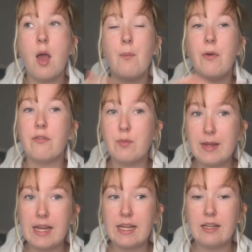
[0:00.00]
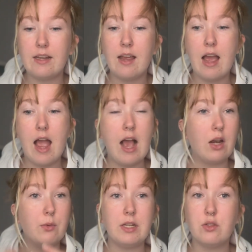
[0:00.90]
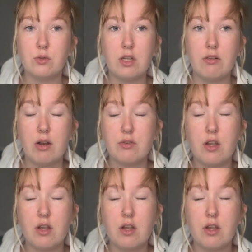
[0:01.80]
But for me, Halloween is all year round.